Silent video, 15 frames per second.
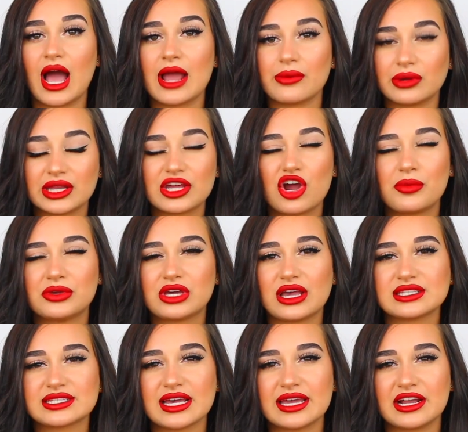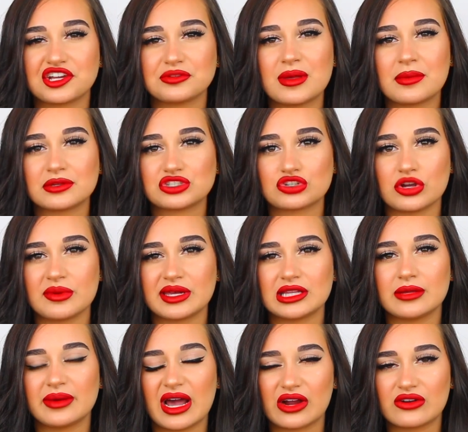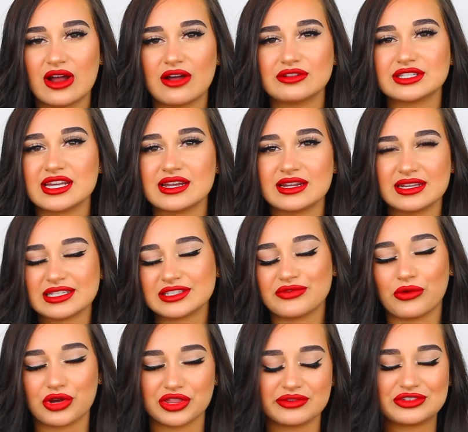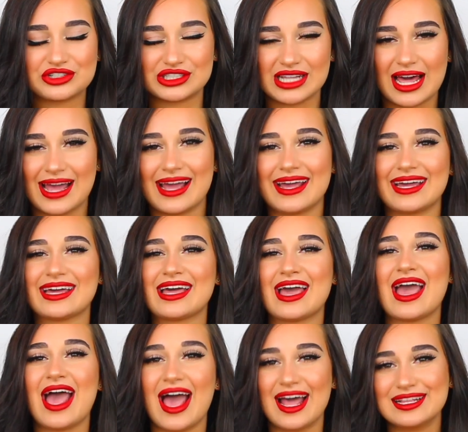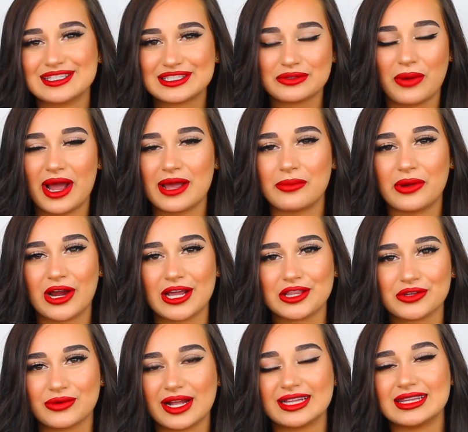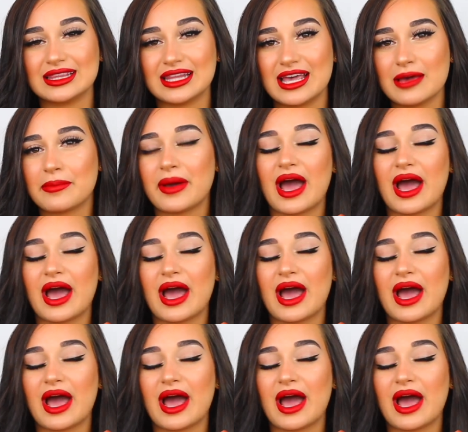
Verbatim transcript: I really hope you guys can't hear the people screaming in the background. It is 4th of July, hence why I'm wearing the red lip.